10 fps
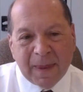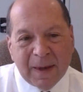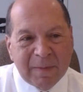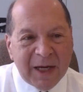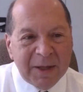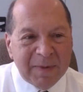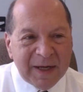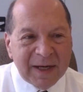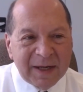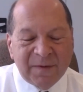Maybe
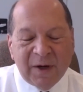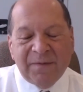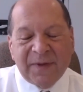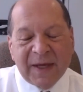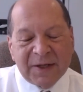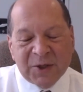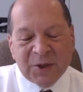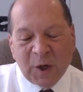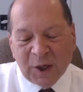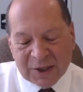another
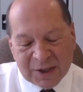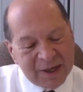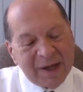$5,000.